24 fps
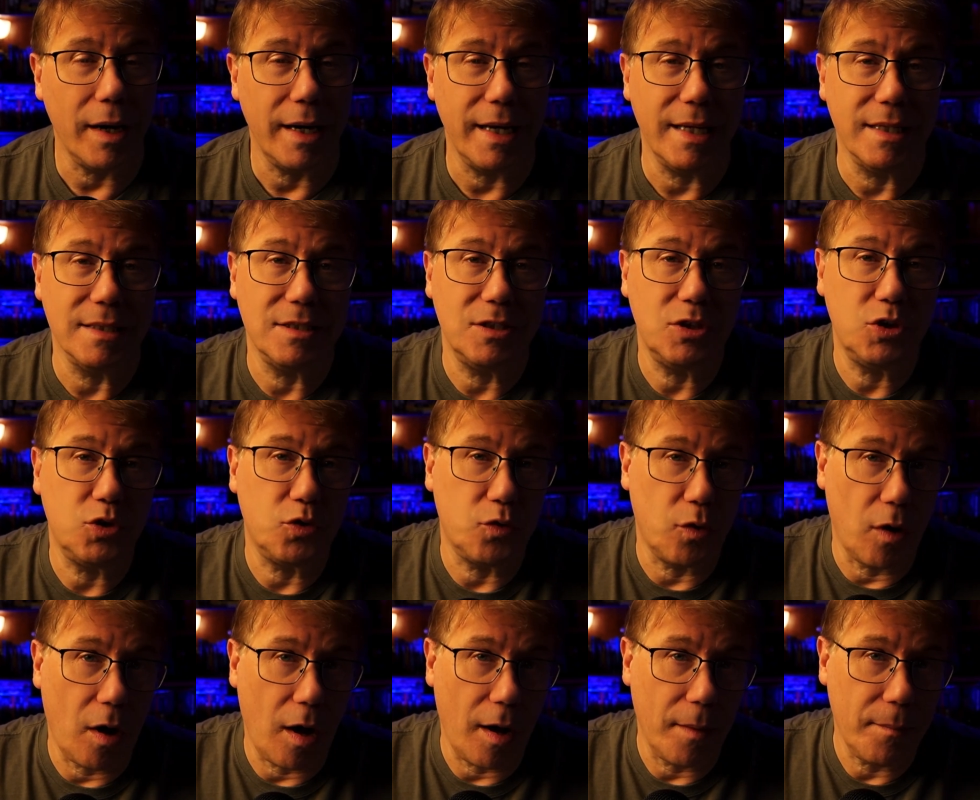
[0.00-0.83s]
is
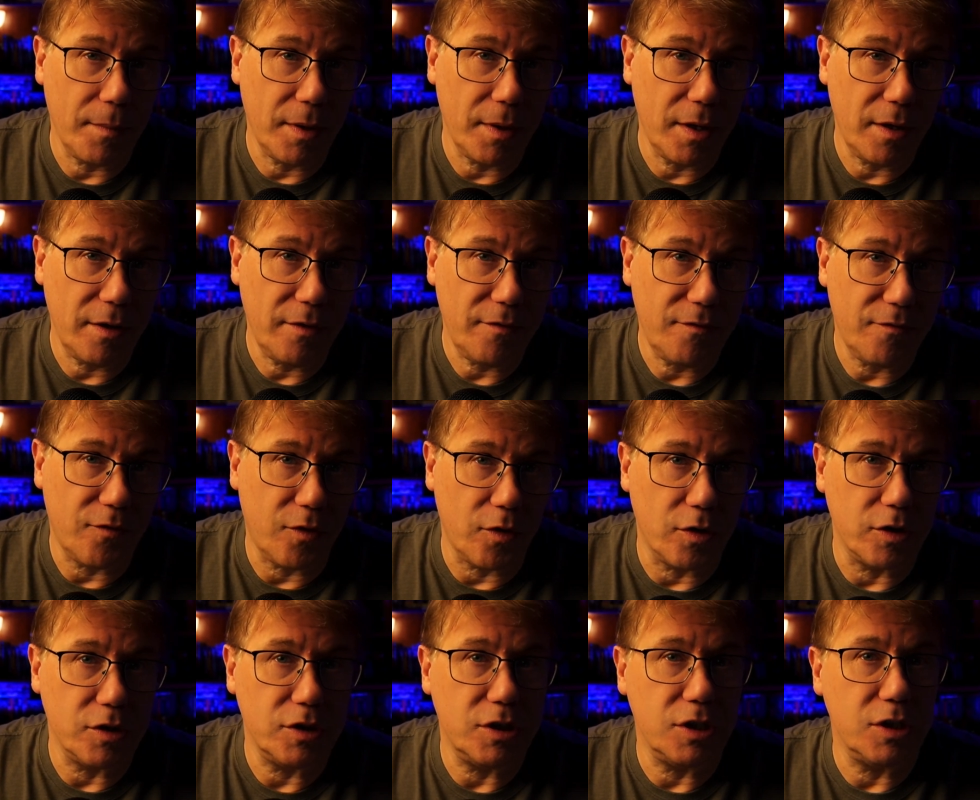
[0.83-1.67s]
trauma
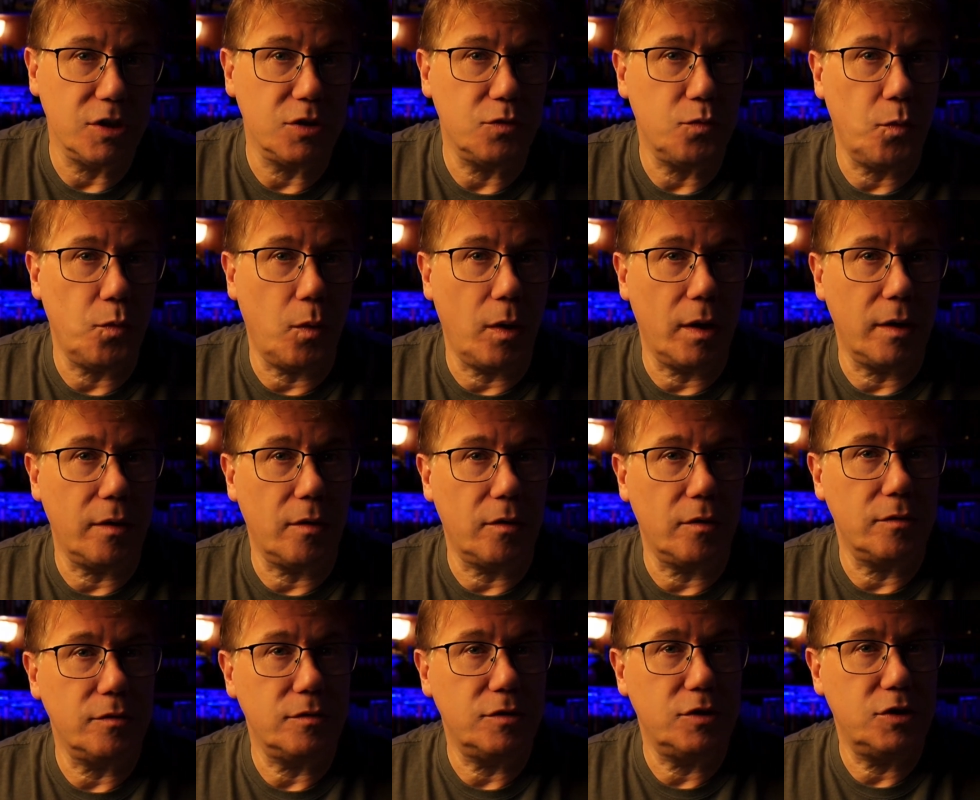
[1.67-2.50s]
versus what
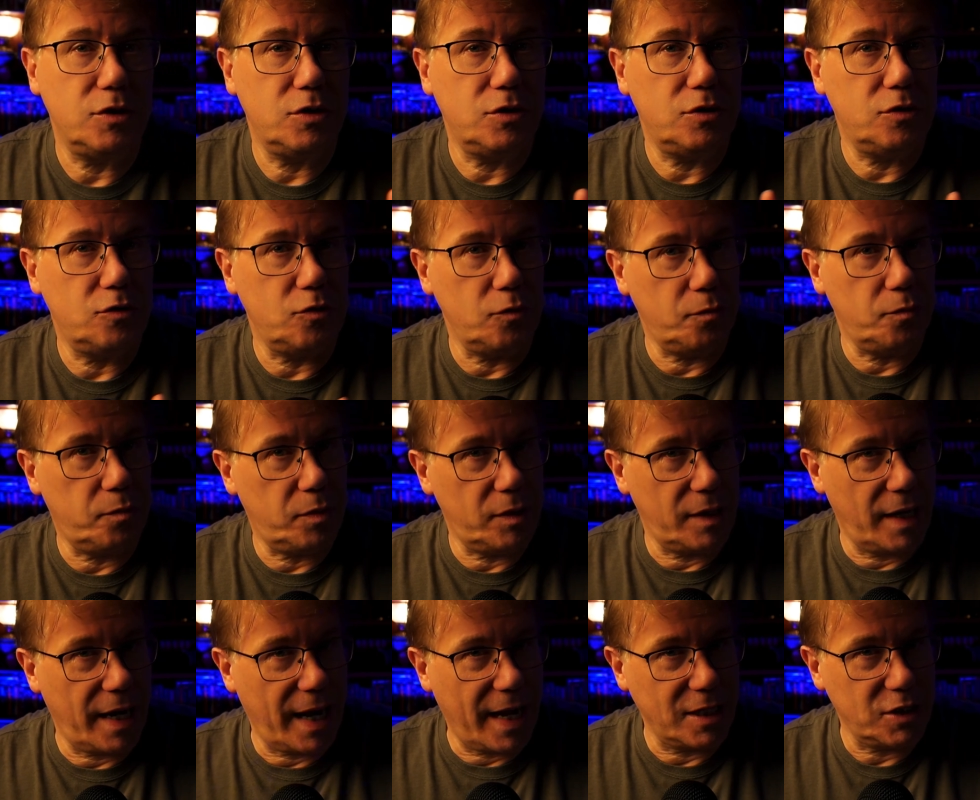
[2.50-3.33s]
are
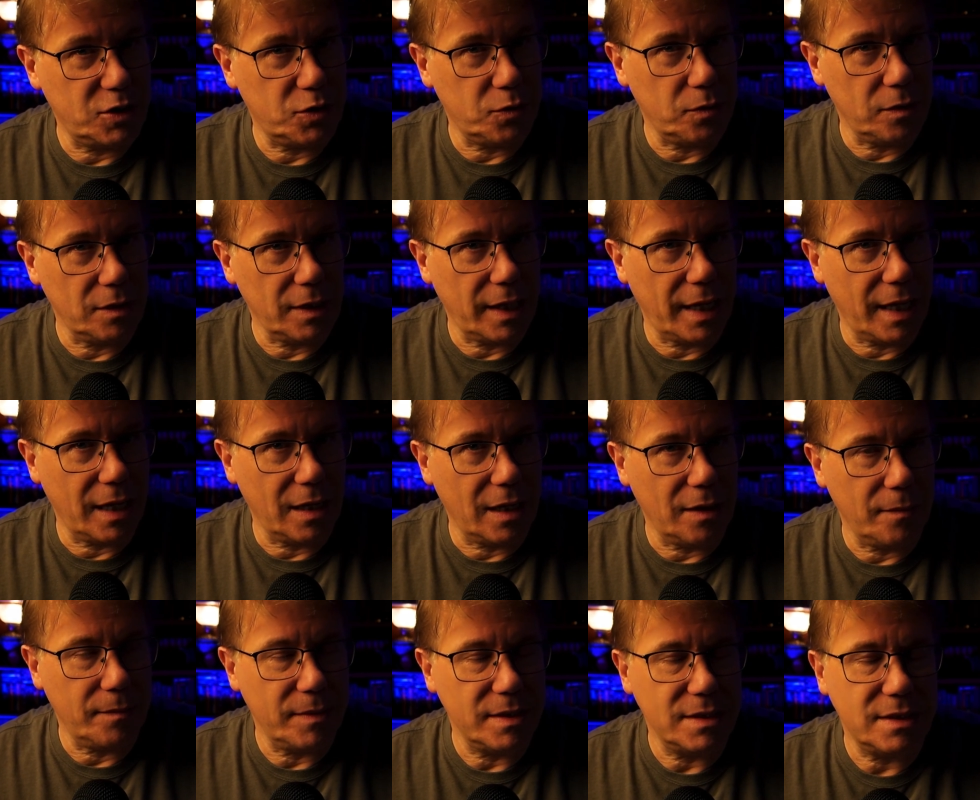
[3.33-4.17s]
supernatural
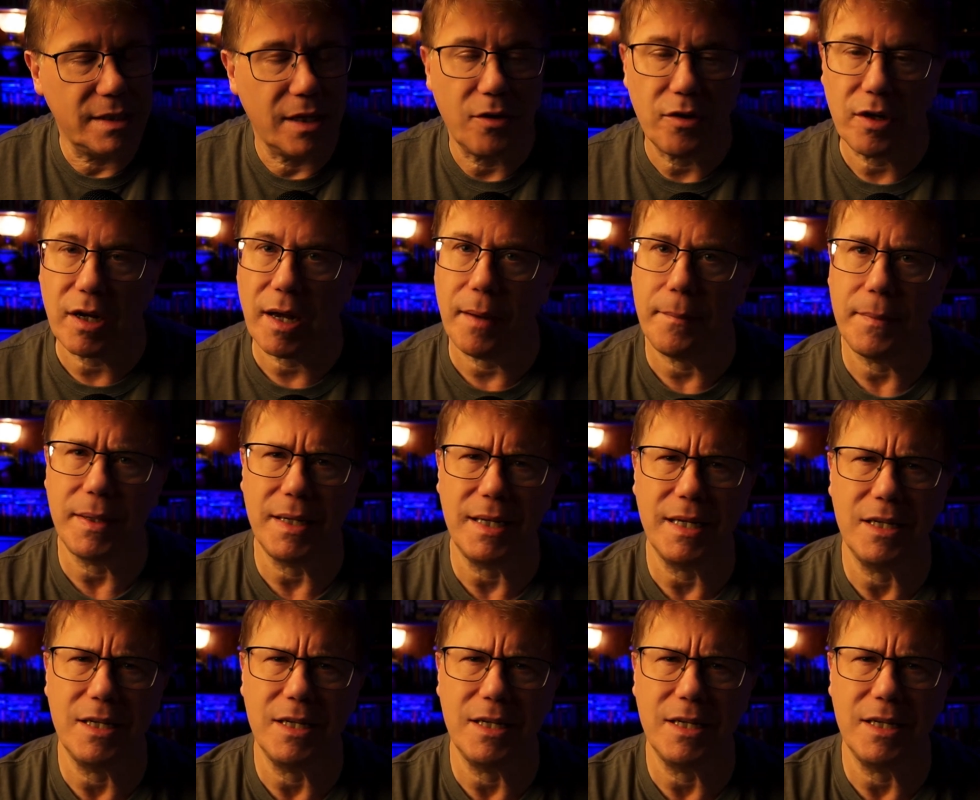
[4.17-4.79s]
elements that are coming